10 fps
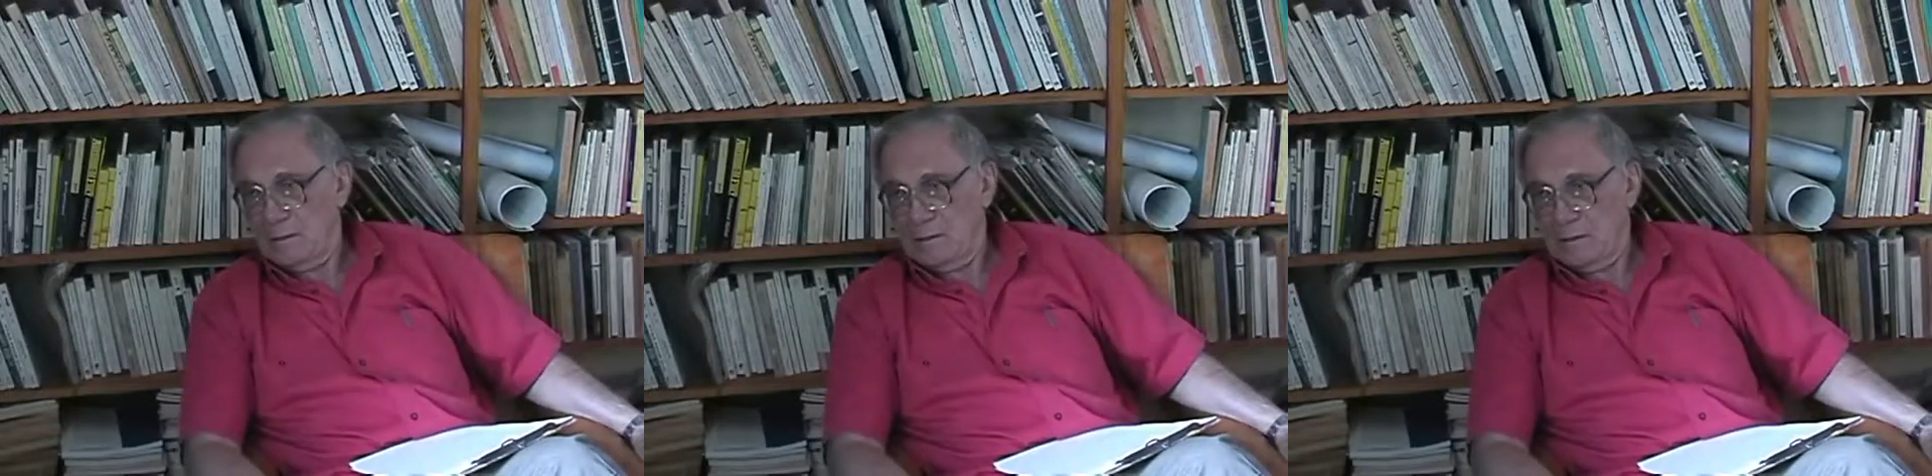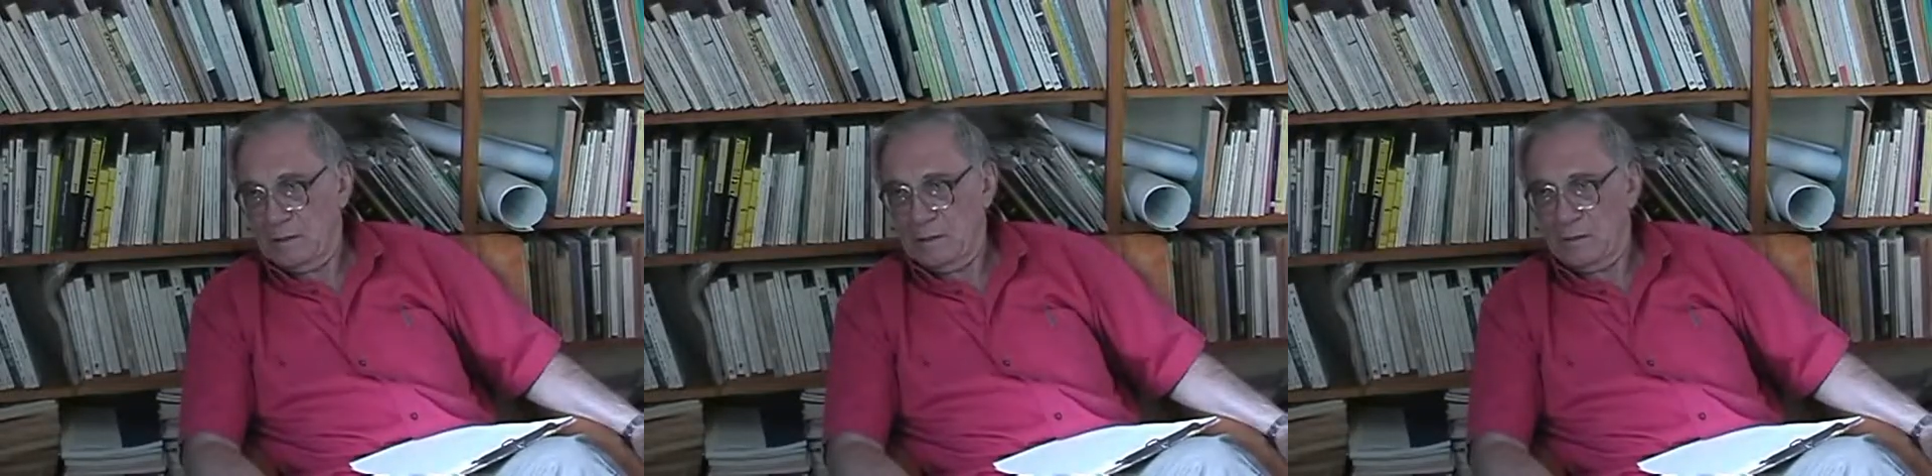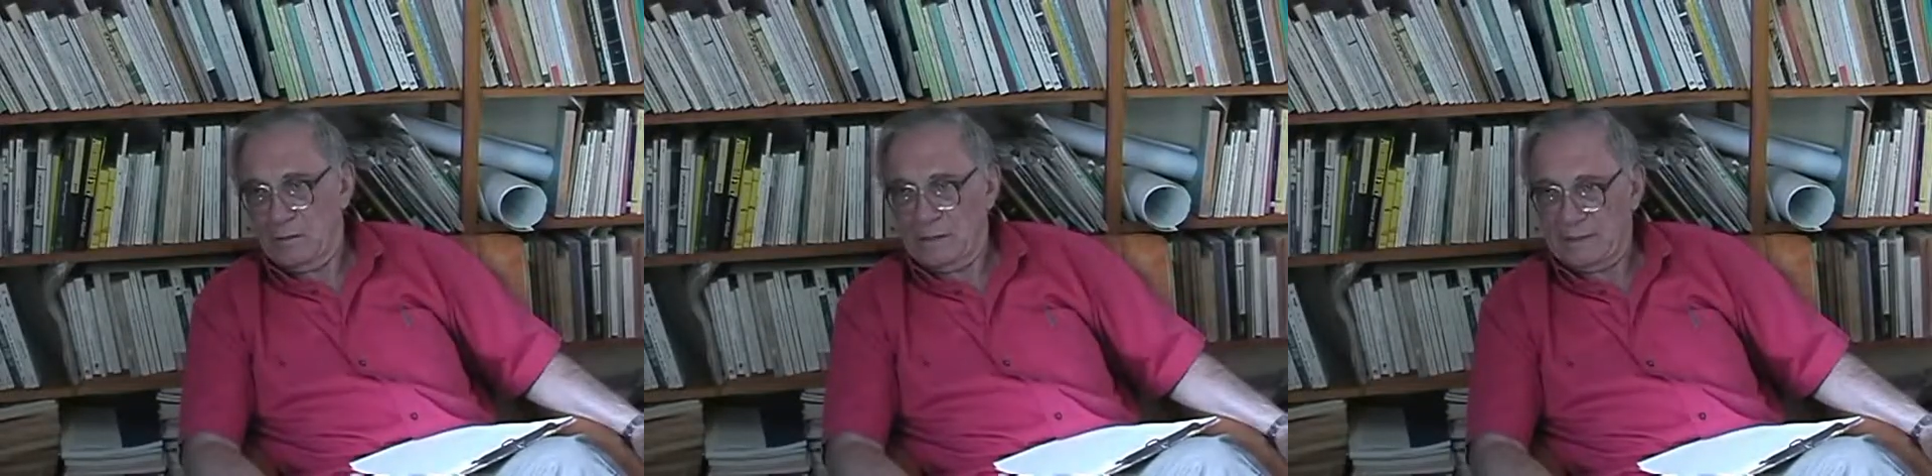on
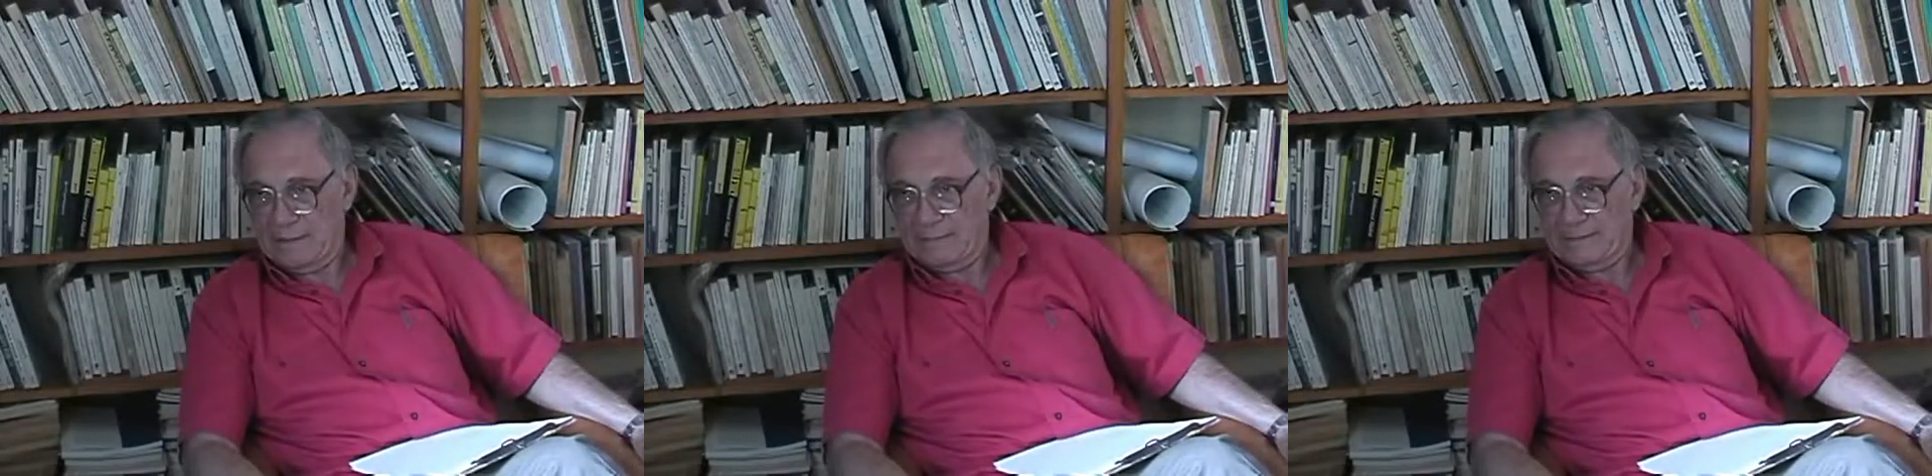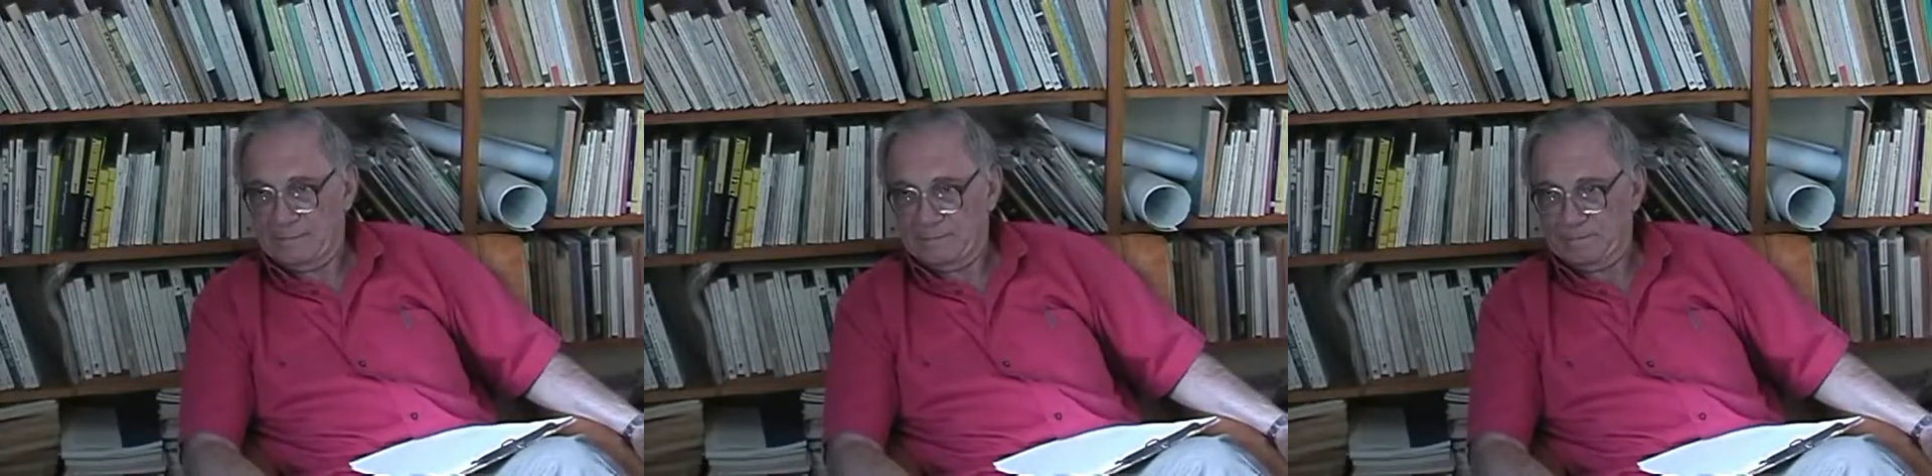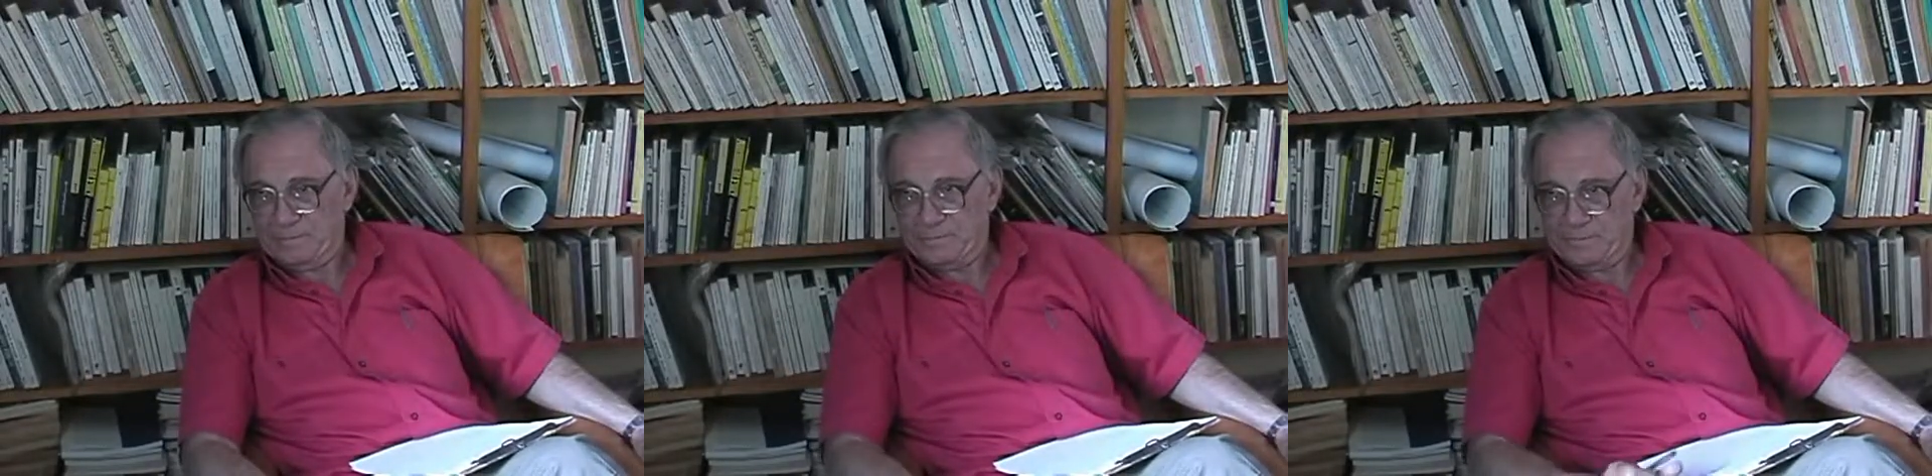Orientalism.
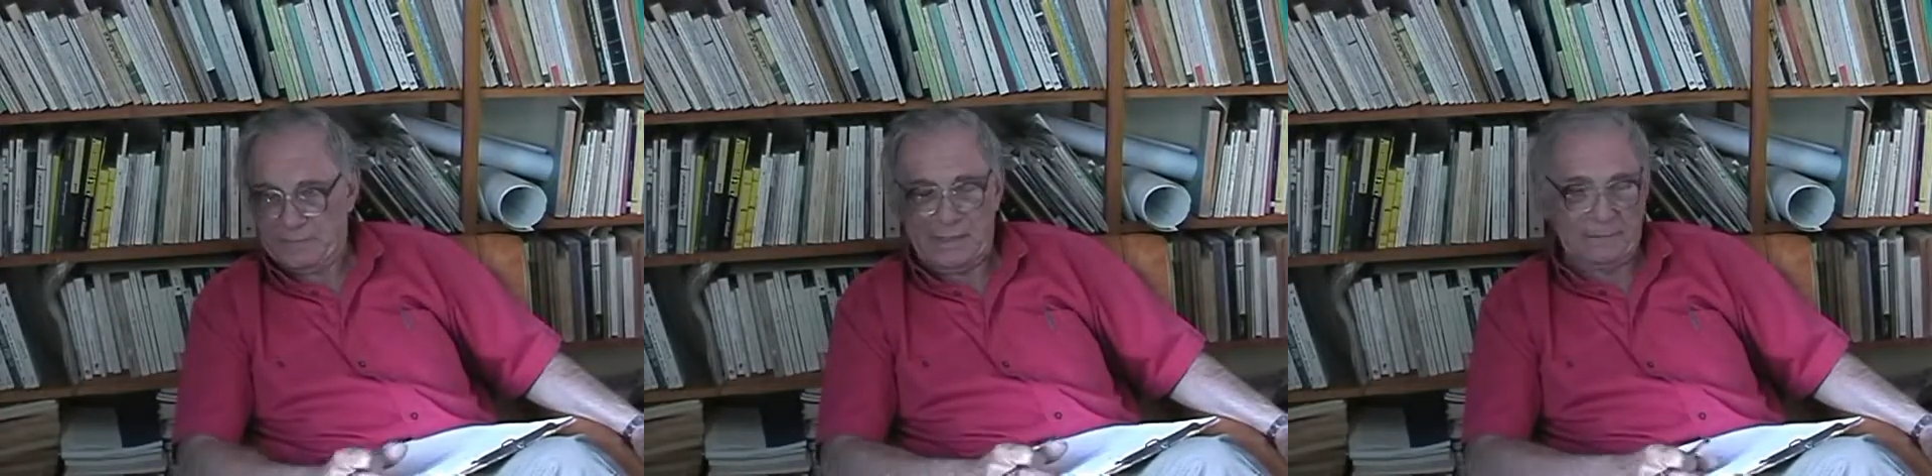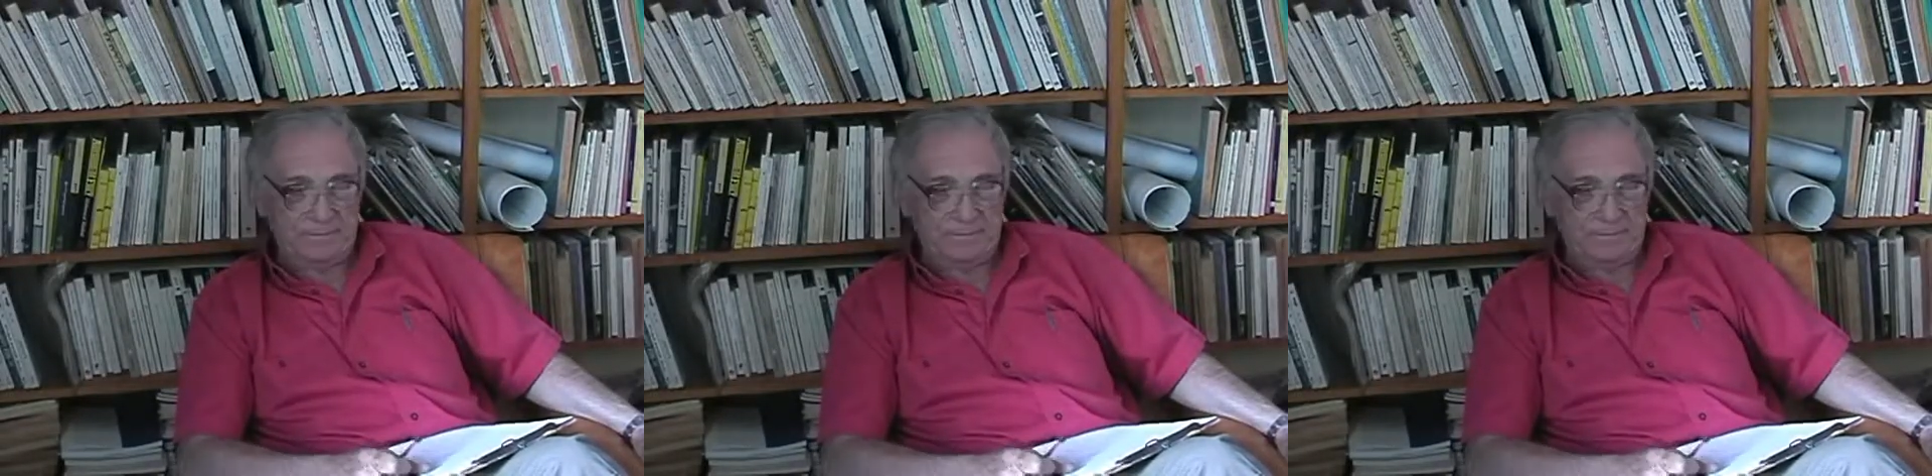Absolutely. Yeah.